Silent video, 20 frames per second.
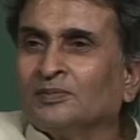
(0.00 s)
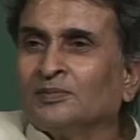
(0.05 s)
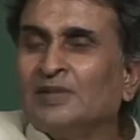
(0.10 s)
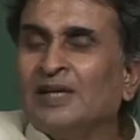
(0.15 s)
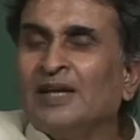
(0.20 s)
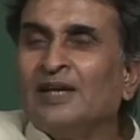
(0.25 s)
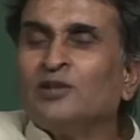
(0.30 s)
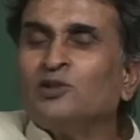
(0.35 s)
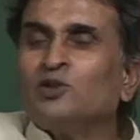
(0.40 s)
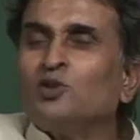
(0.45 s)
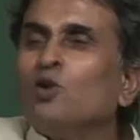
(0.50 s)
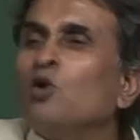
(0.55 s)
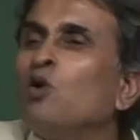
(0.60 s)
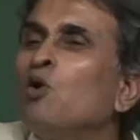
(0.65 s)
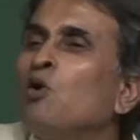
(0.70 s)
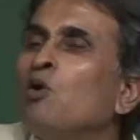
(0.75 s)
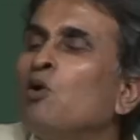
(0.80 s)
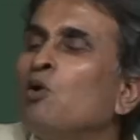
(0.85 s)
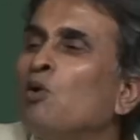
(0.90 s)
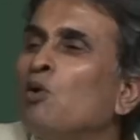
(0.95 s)
there is
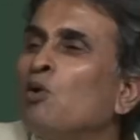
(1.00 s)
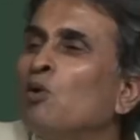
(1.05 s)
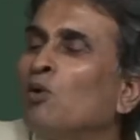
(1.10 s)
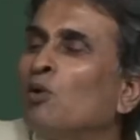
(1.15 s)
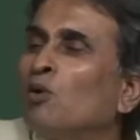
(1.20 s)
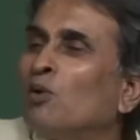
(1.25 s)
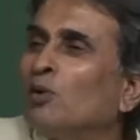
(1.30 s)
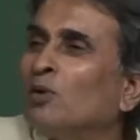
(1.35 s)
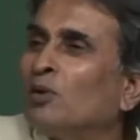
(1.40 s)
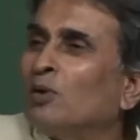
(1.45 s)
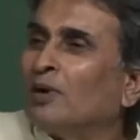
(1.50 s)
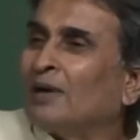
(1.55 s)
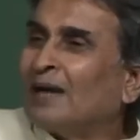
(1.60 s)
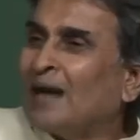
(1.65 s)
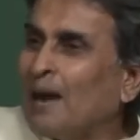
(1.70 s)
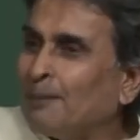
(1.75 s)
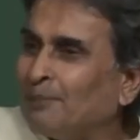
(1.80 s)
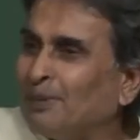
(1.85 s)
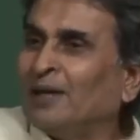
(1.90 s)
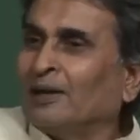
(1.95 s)
no
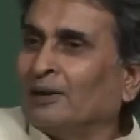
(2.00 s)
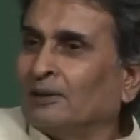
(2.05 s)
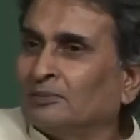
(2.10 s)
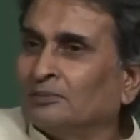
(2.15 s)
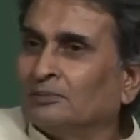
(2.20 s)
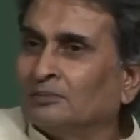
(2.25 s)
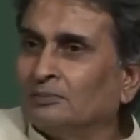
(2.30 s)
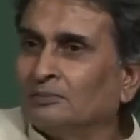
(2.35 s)
wrapping